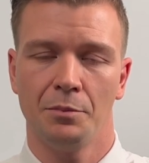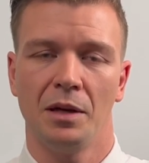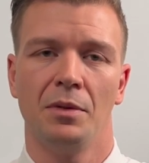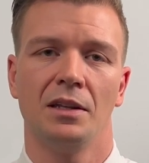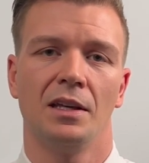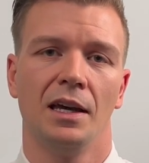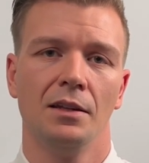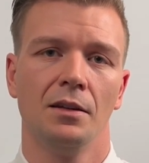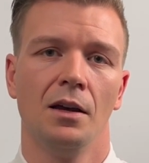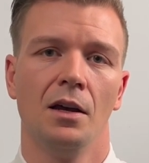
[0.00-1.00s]
be
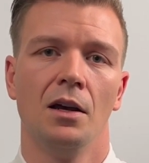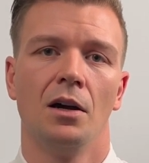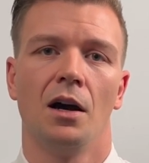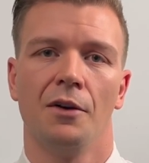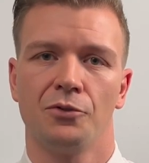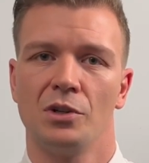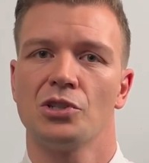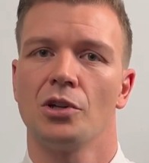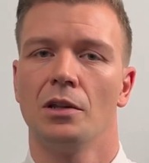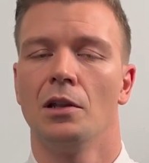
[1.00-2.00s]
maintained after a
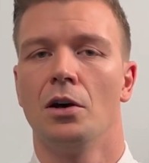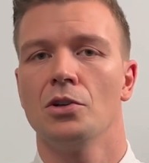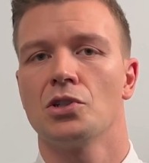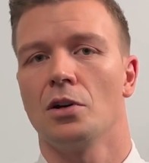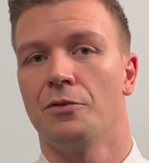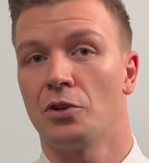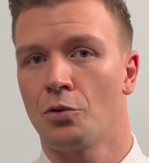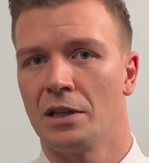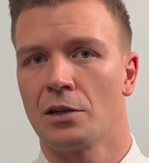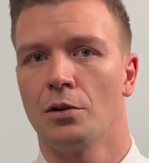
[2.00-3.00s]
sudden loss of the
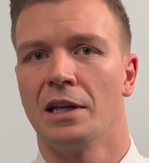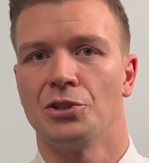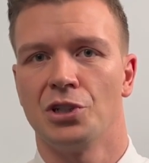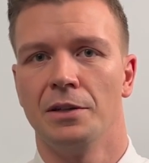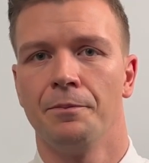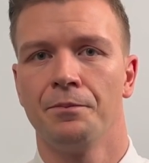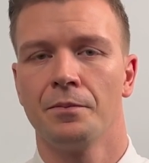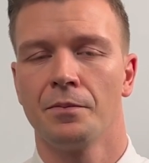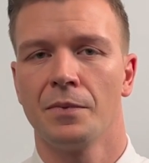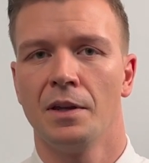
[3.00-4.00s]
critical engine,
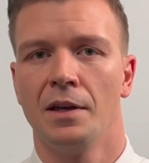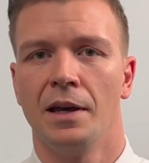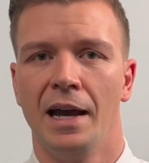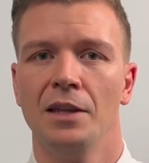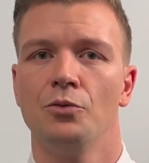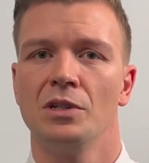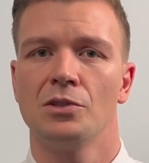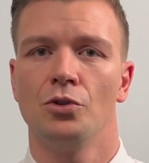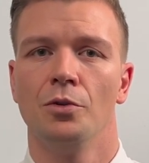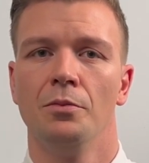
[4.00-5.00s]
and
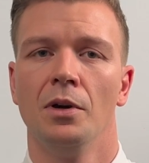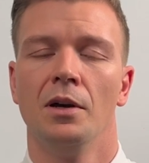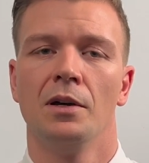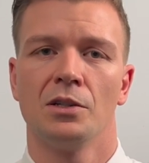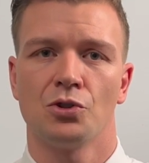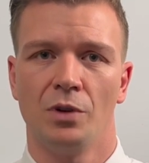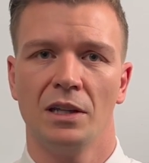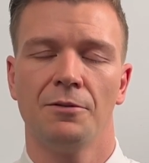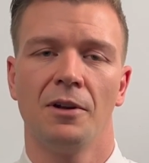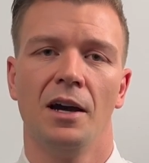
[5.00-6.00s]
resume straight
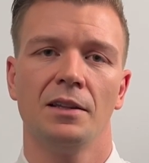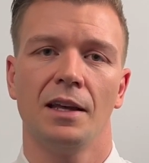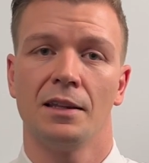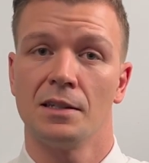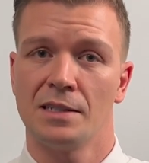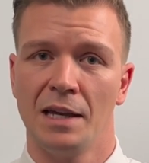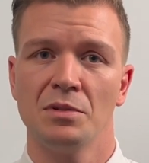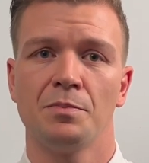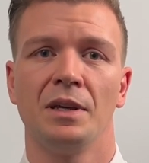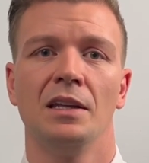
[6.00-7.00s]
flight at the same
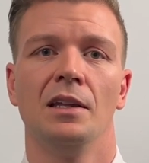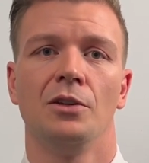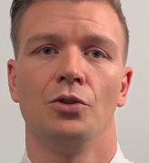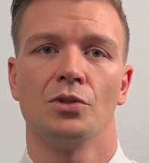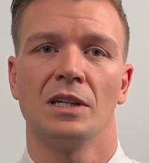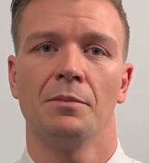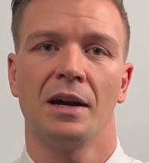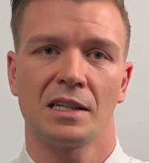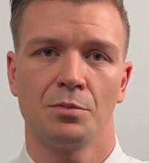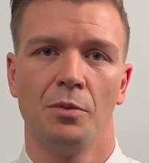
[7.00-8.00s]
speed using
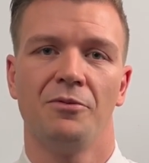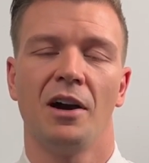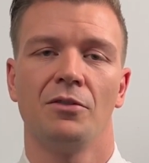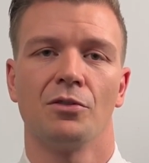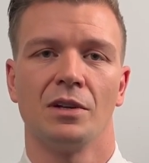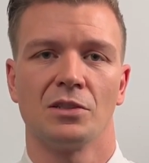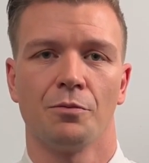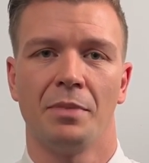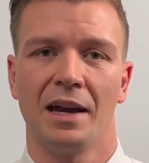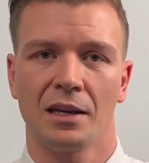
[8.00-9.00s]
maximum 5 degrees
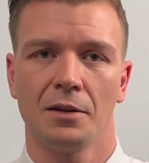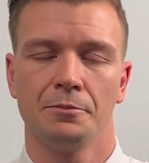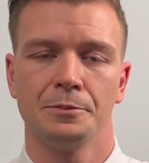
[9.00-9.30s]
of bank.